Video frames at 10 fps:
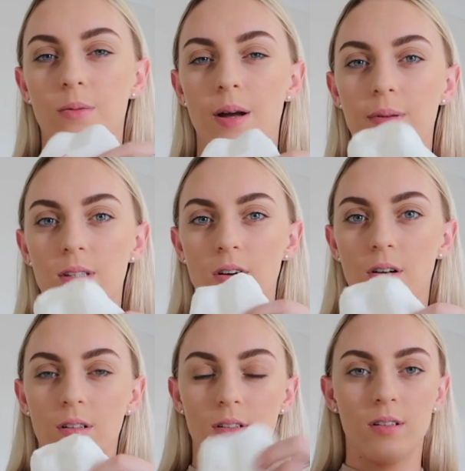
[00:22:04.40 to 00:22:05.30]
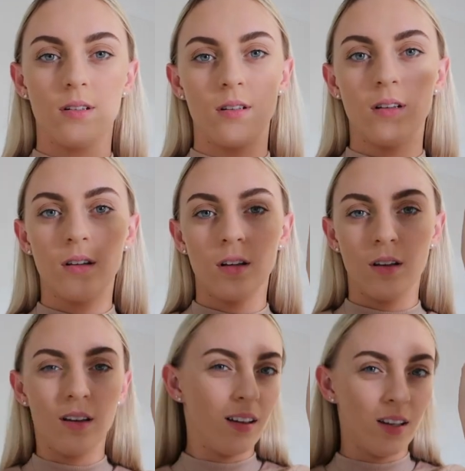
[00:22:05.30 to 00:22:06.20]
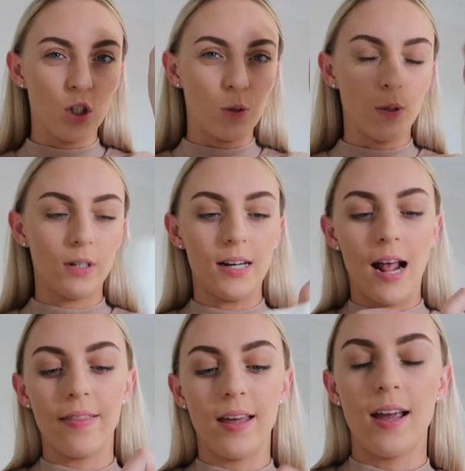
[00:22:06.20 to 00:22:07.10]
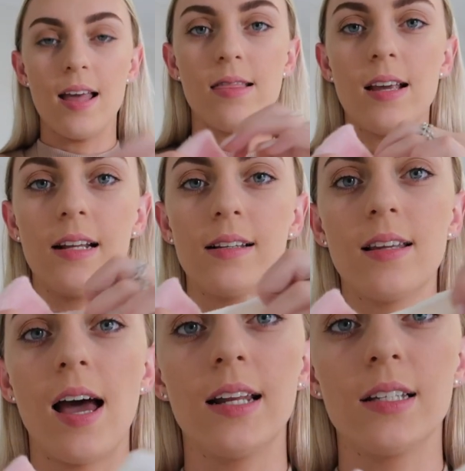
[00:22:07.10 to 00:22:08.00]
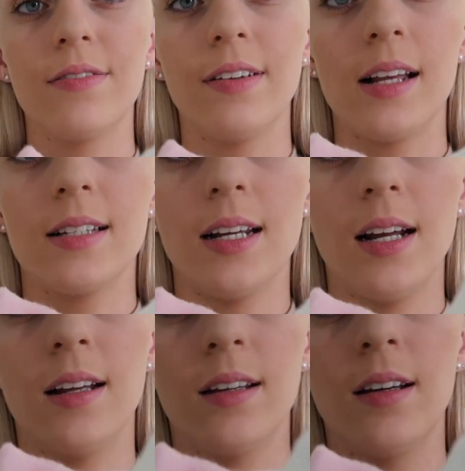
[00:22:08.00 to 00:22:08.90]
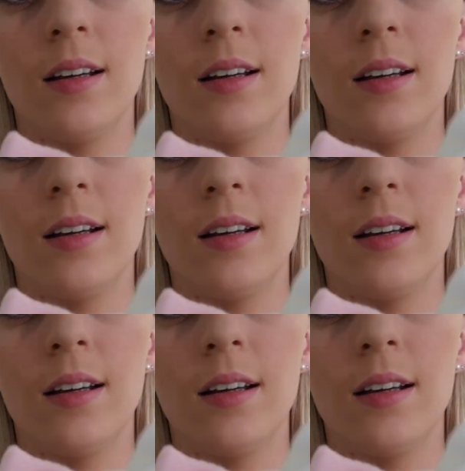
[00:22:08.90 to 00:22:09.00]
to wear with Docs. Just putting it out there. And the inside is fleecy,